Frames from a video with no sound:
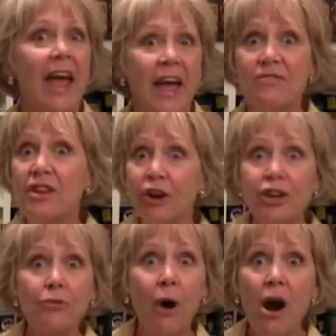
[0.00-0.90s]
And there
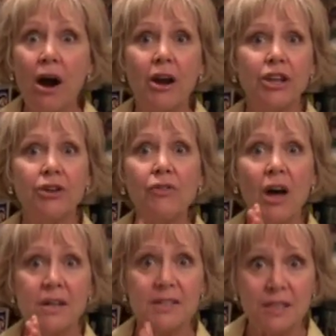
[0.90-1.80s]
you are. You've
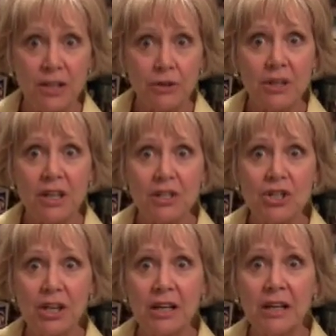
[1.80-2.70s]
got a centered
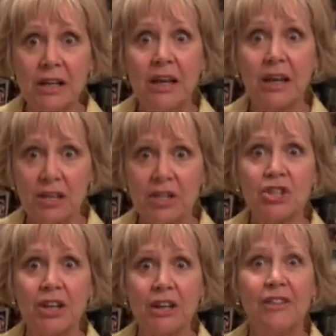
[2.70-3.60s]
kitchen, a
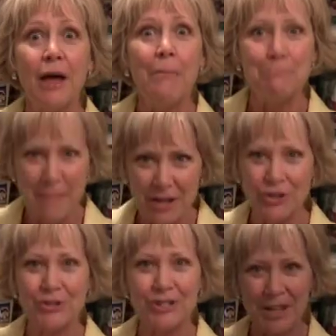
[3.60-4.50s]
kitchen that
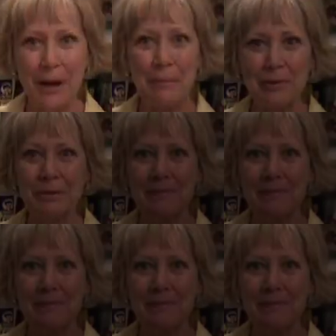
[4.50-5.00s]
measures up.